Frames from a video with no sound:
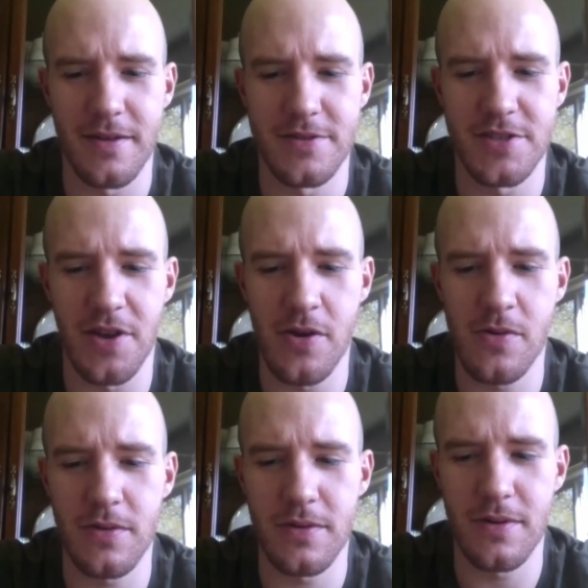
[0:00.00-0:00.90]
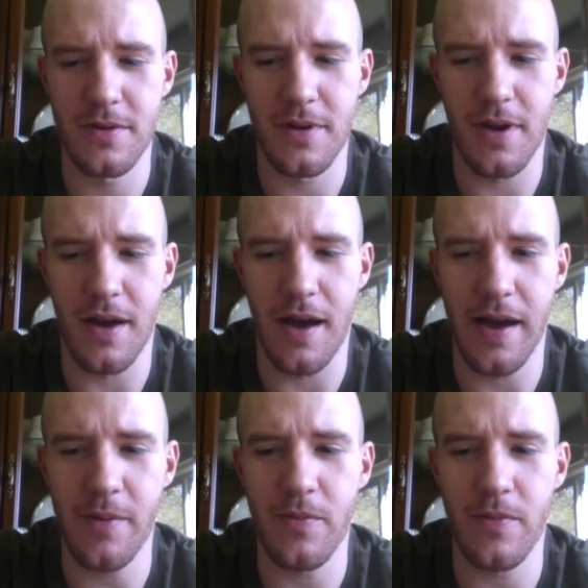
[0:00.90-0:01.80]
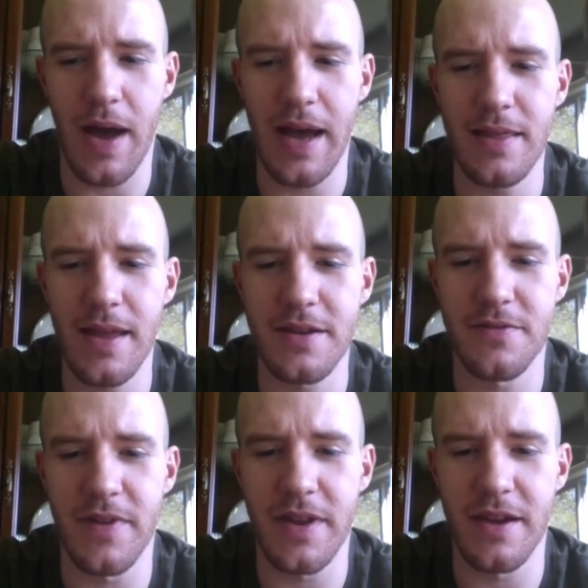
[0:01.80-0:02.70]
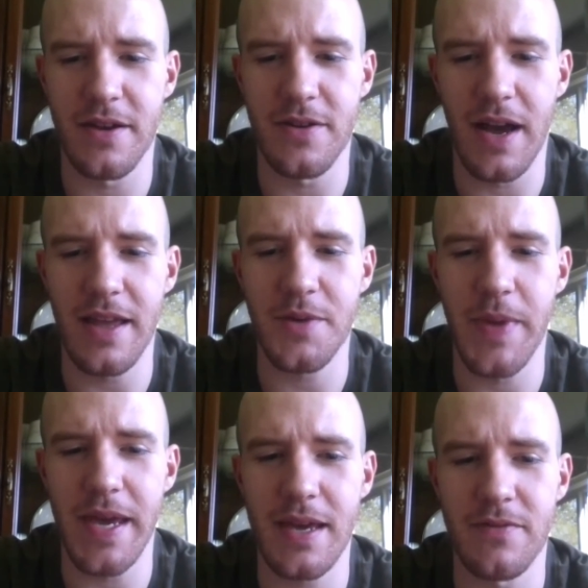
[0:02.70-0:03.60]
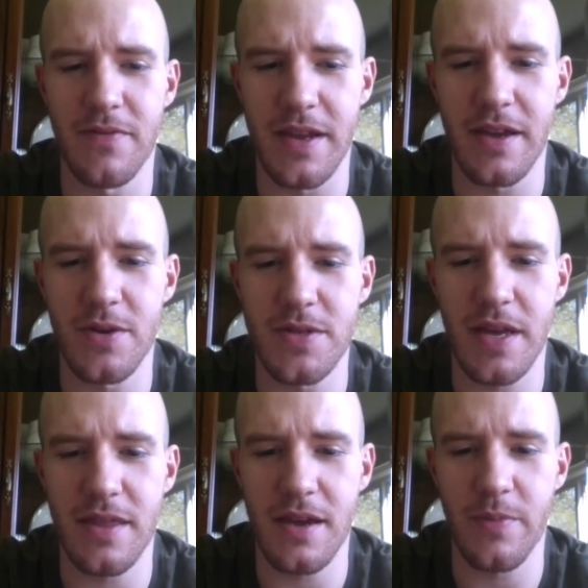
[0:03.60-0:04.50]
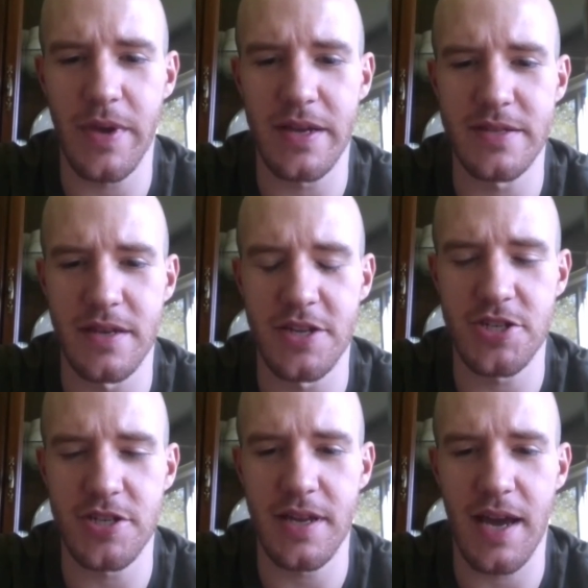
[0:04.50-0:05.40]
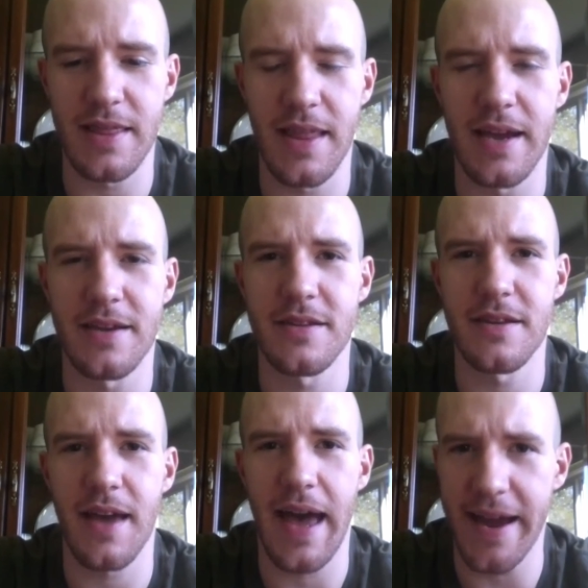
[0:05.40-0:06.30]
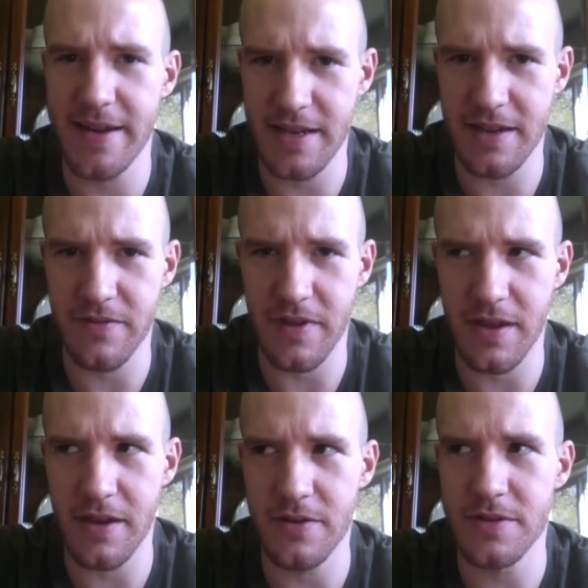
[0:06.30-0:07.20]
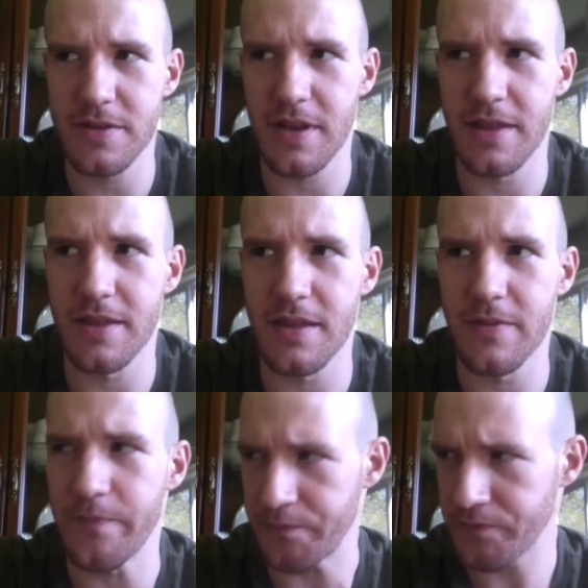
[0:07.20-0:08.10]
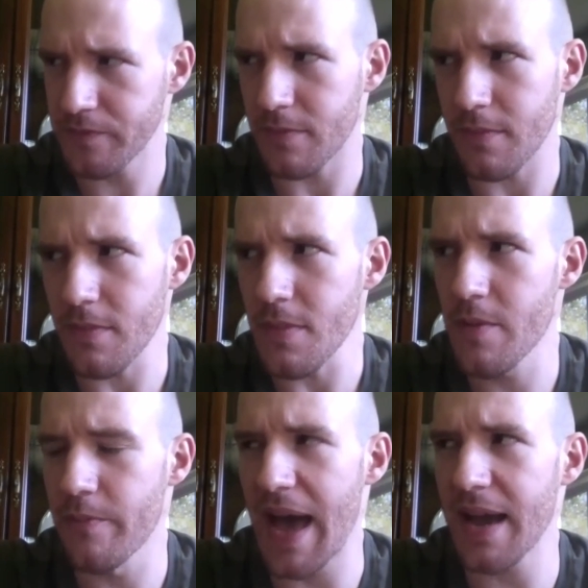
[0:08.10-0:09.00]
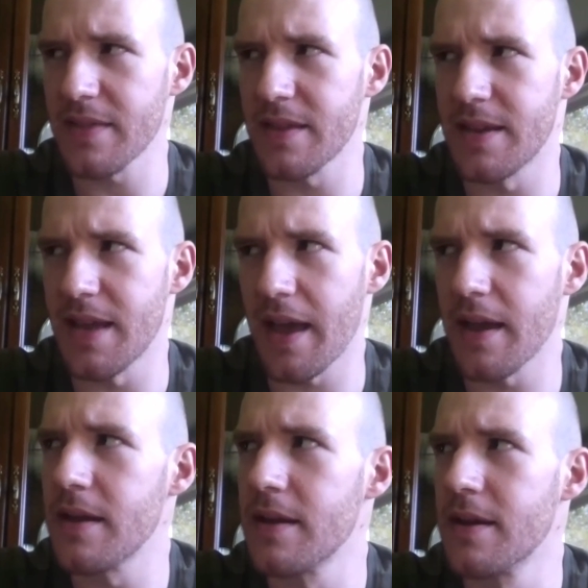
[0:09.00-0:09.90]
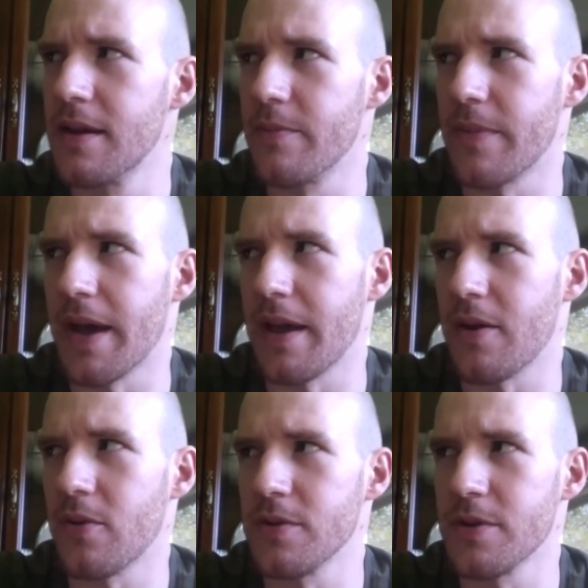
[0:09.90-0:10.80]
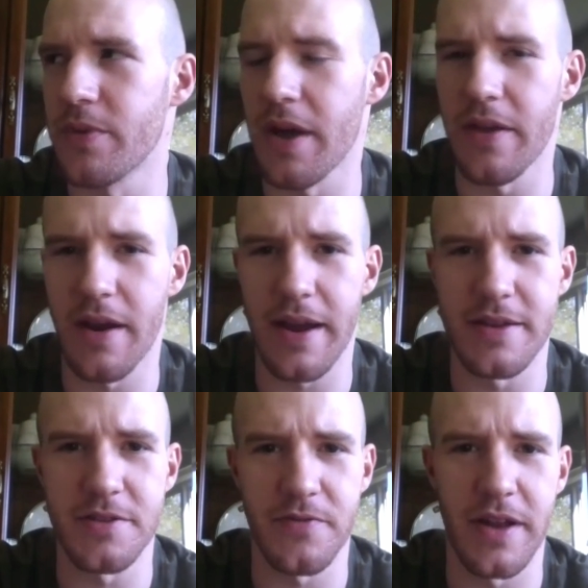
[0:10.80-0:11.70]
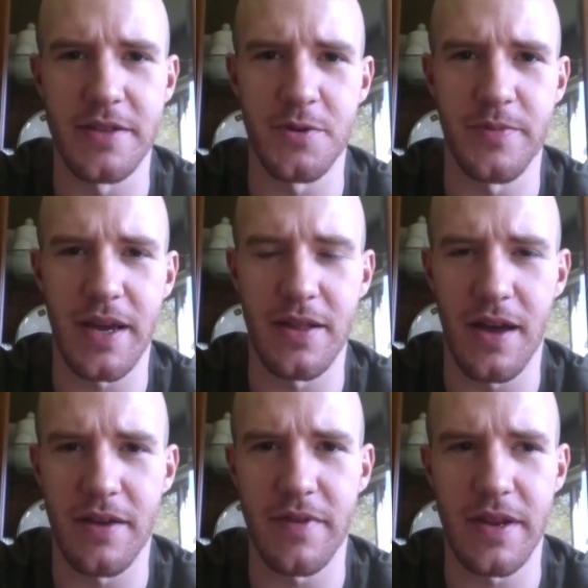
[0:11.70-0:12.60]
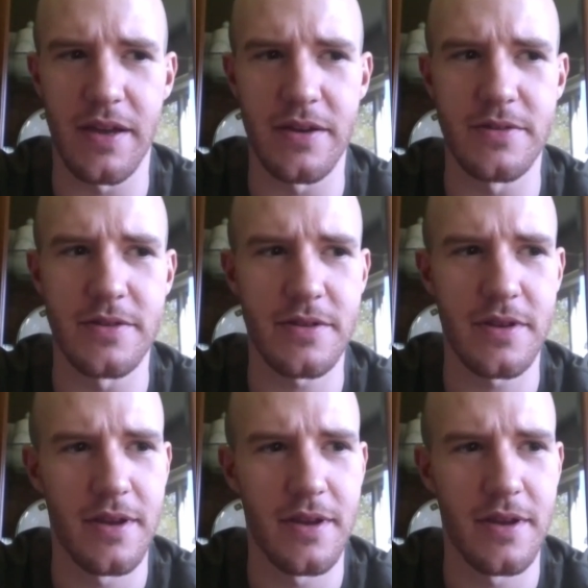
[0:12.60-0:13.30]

So I liked video. I like making videos, I think, because initially I liked acting in videos. And back in the day, my older brother and his friends would make a lot of videos.